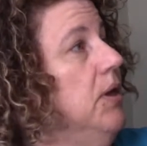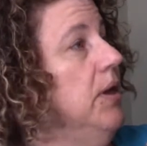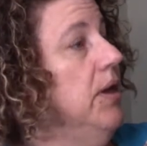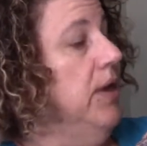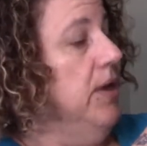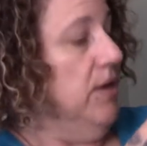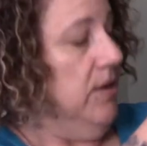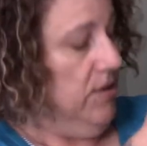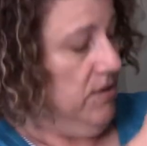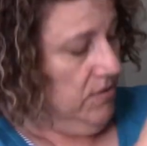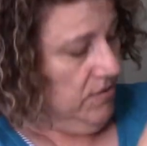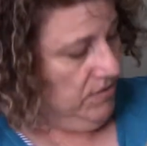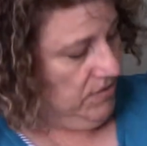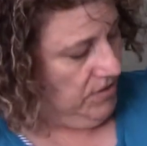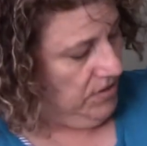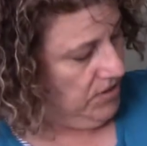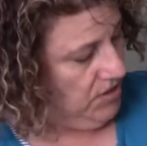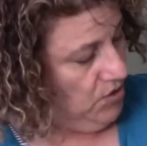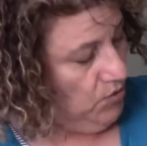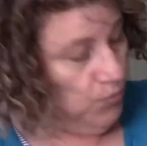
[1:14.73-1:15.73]
and the
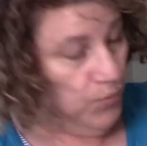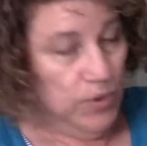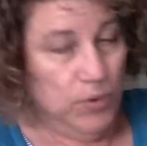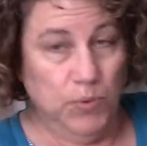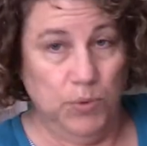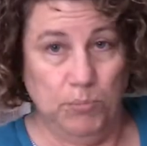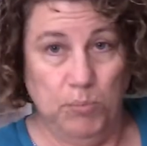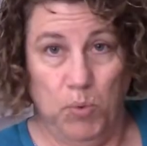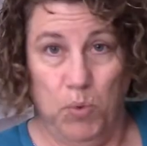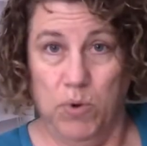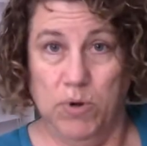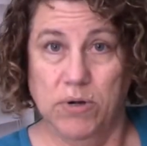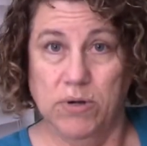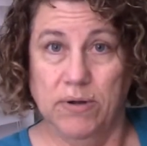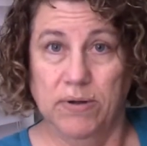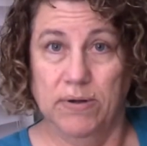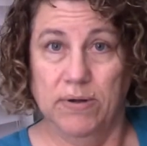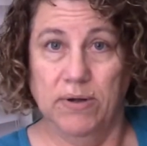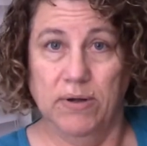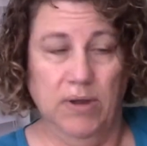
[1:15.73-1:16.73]
year we were born,
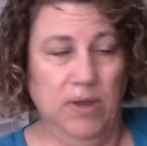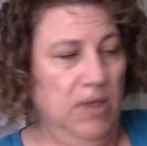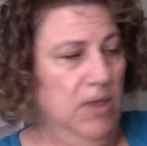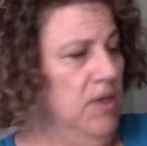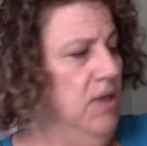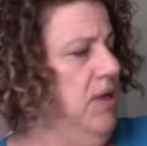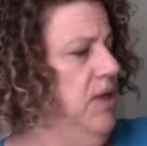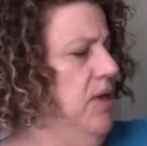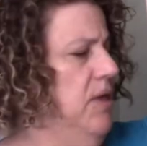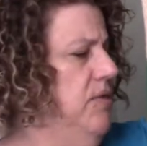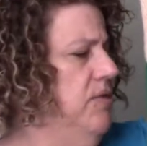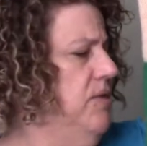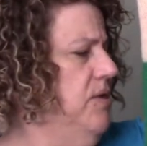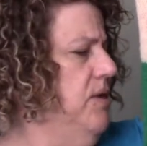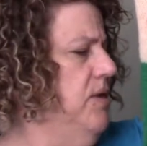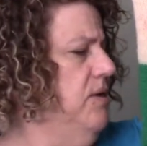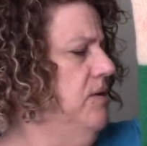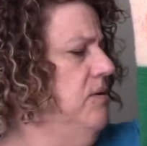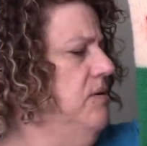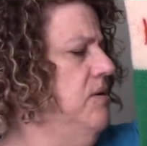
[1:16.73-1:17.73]
and
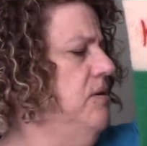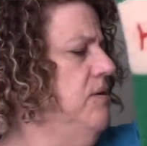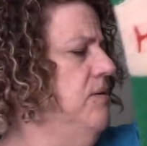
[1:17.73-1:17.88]
then